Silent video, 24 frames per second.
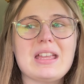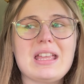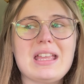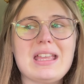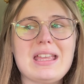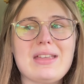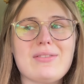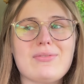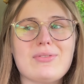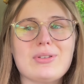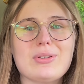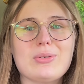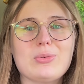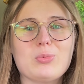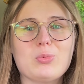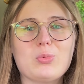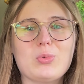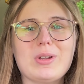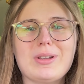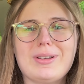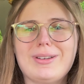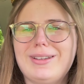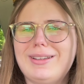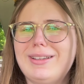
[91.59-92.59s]
even
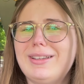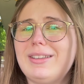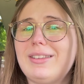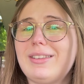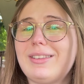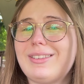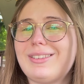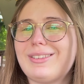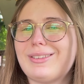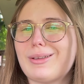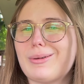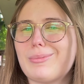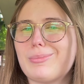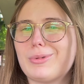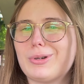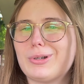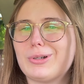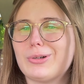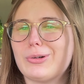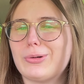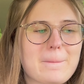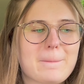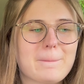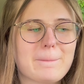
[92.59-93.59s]
when it's summer.
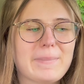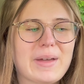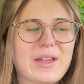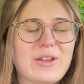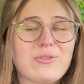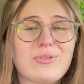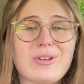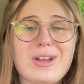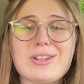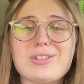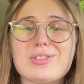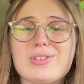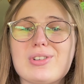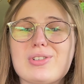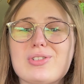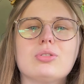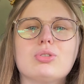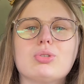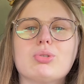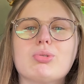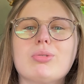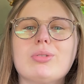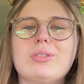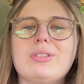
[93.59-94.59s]
My fashion
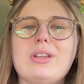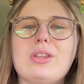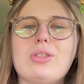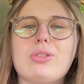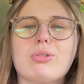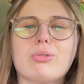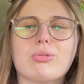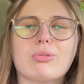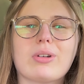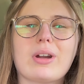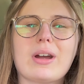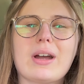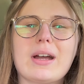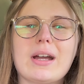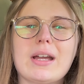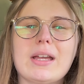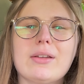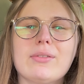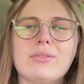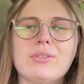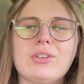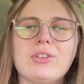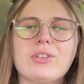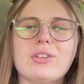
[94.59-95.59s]
truly
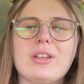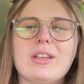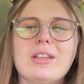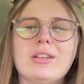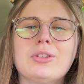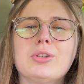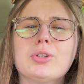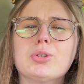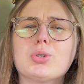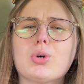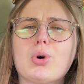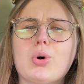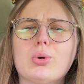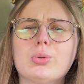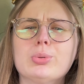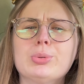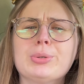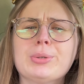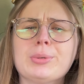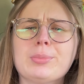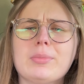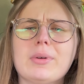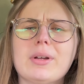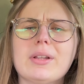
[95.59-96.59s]
thrives in the
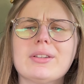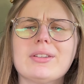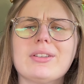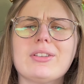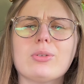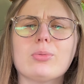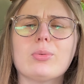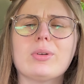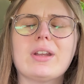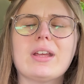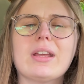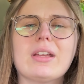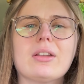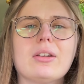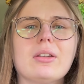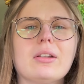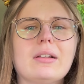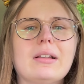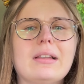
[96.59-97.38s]
colder months when I can